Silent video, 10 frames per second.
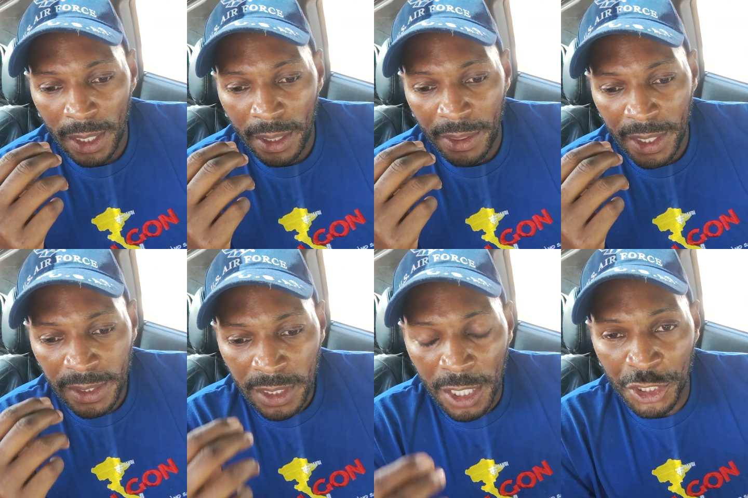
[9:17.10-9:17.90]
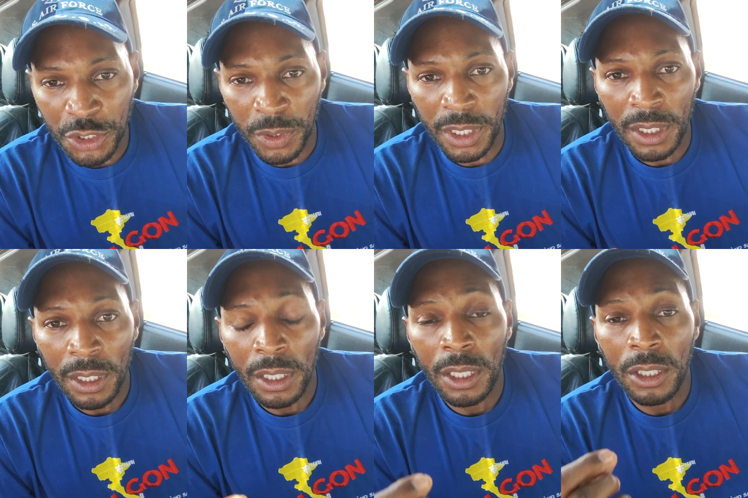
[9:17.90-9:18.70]
This country,
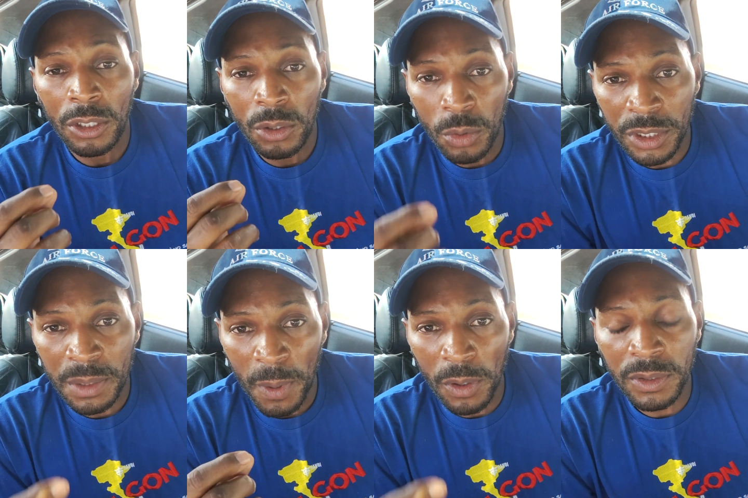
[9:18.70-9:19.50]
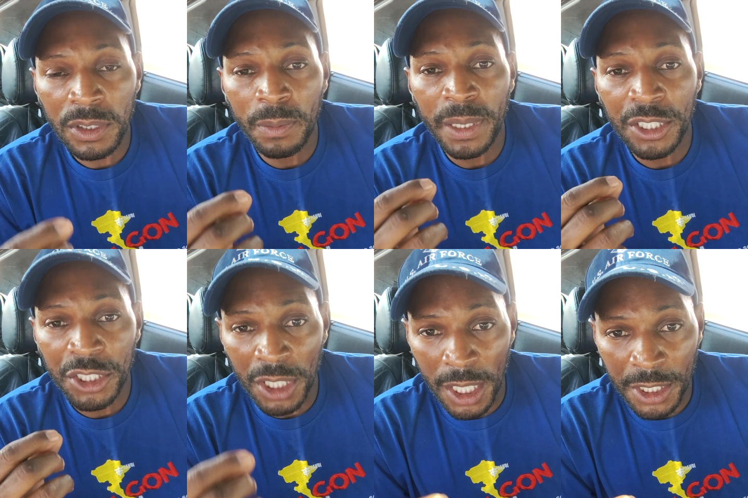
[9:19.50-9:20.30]
you are supposed to be
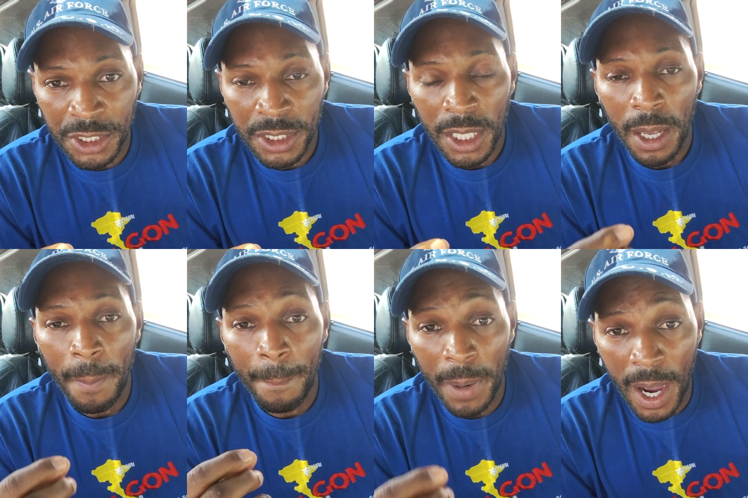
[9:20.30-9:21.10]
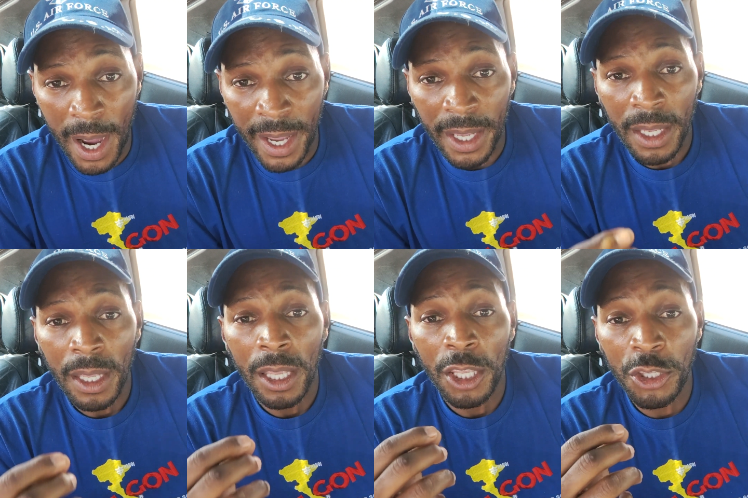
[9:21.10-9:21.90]
judged by
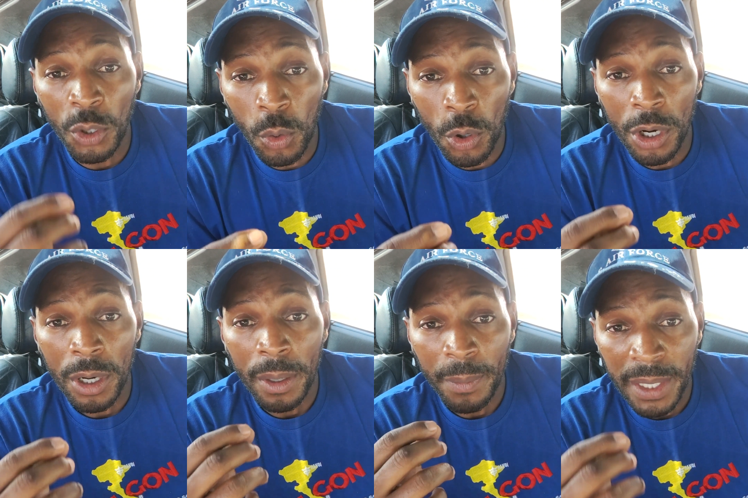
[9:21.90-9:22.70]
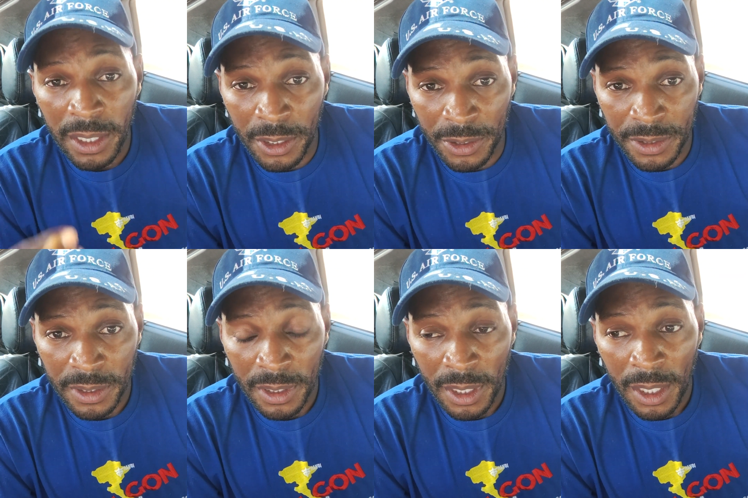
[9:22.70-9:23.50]
your
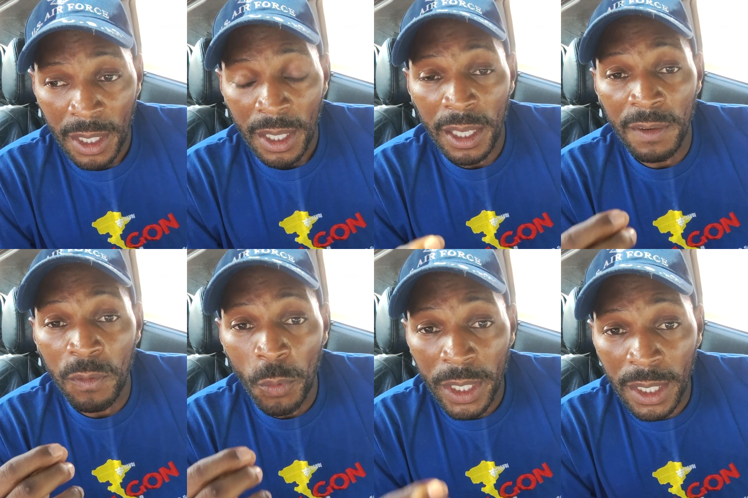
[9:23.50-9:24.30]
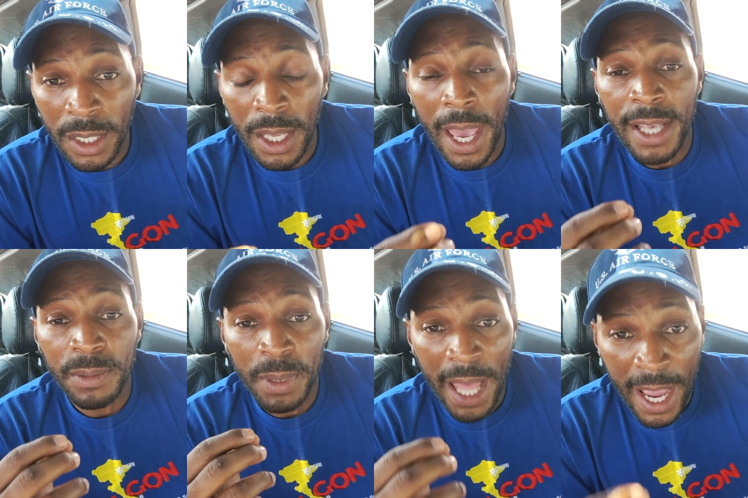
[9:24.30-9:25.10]
peers. If we, as
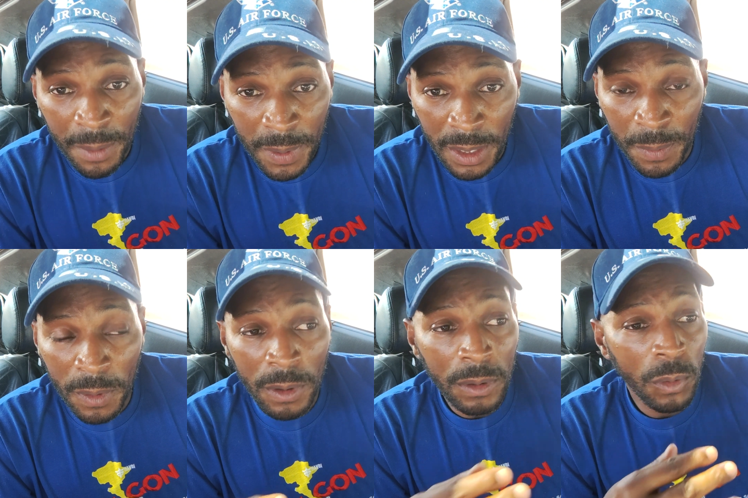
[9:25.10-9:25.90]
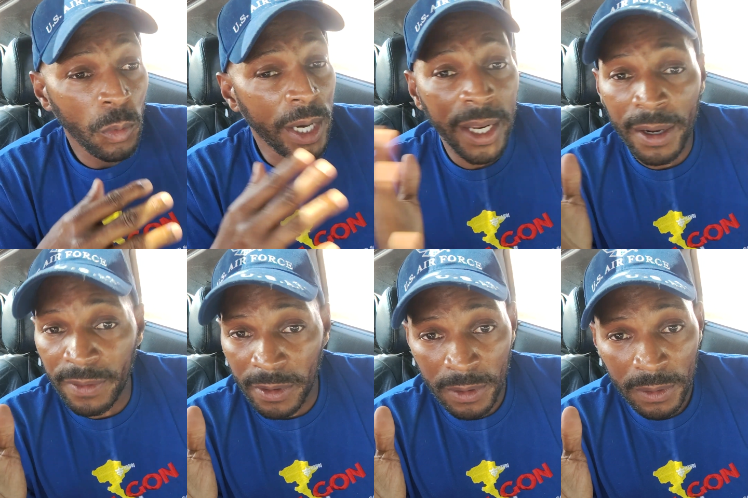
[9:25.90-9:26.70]
Black people,
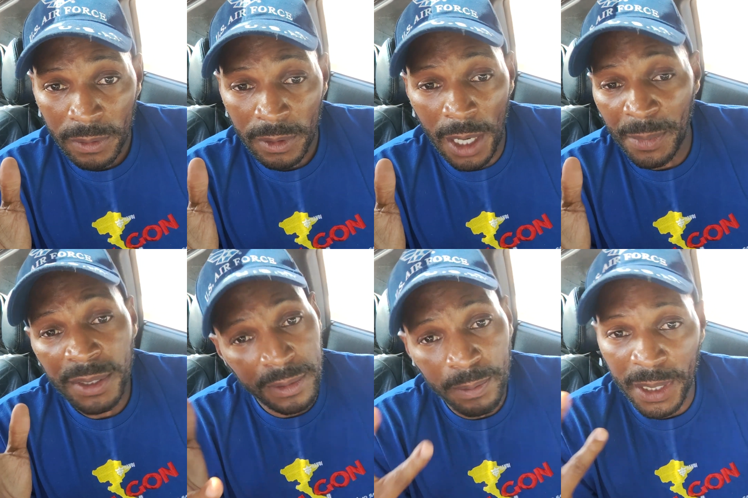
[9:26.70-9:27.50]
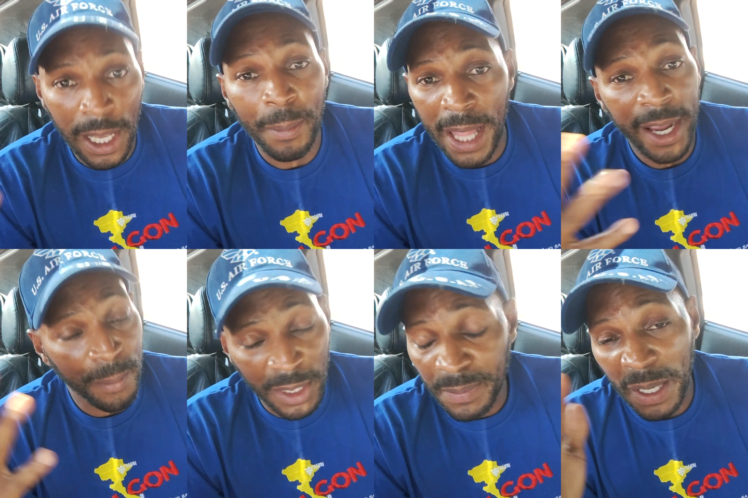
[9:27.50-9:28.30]
whatever, and because I'm Black,
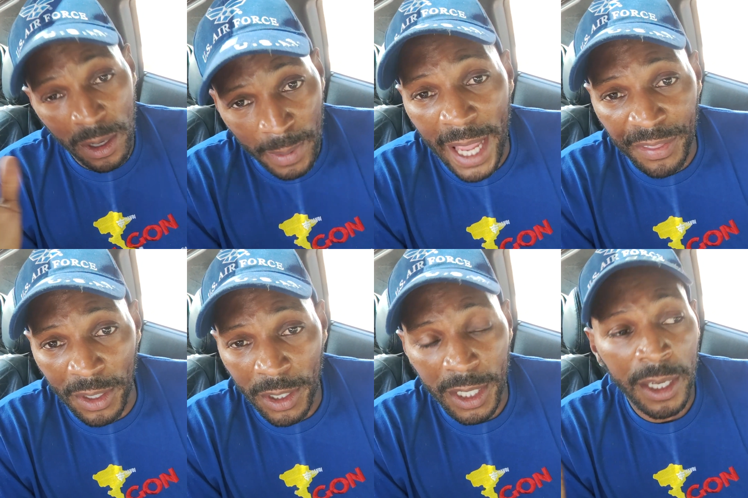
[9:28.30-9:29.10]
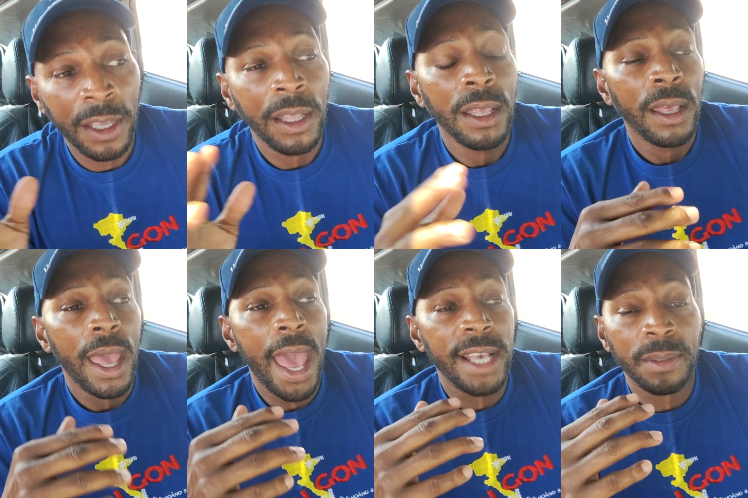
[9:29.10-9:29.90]
I'm going to speak on the Black thing, okay?
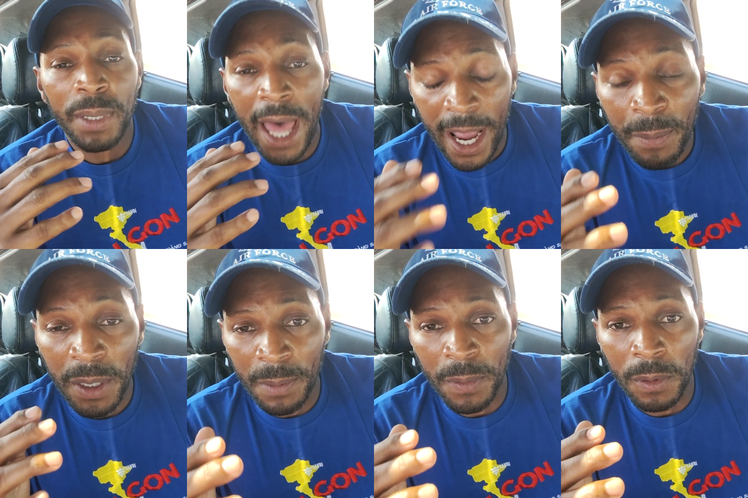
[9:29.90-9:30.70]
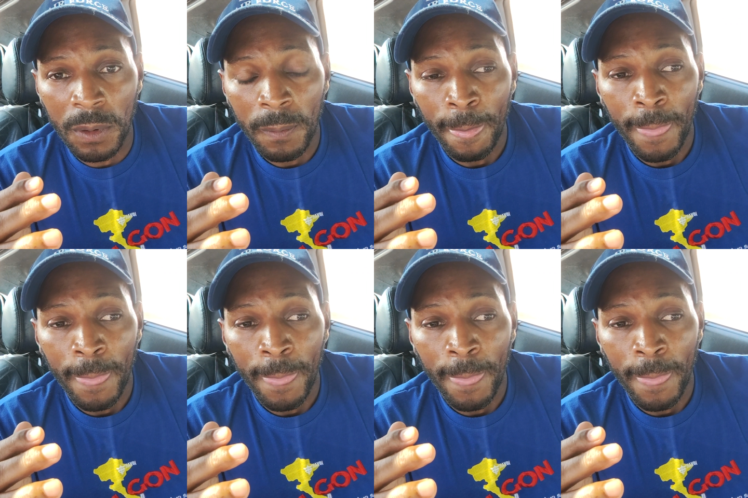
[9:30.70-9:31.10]
As Black people,